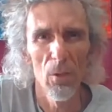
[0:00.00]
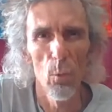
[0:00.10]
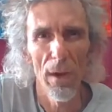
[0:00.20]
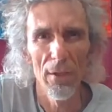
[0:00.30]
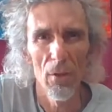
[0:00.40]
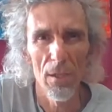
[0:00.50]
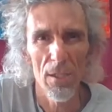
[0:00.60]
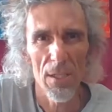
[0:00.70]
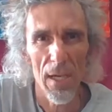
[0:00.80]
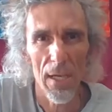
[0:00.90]
one-night
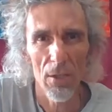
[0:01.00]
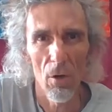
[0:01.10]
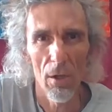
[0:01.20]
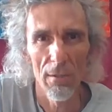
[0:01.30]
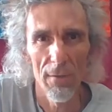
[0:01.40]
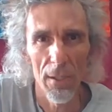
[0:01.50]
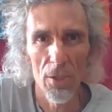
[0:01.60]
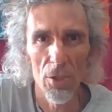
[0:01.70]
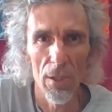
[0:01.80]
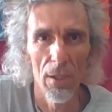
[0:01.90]
stand kind of
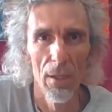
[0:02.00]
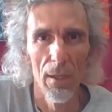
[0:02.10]
energy.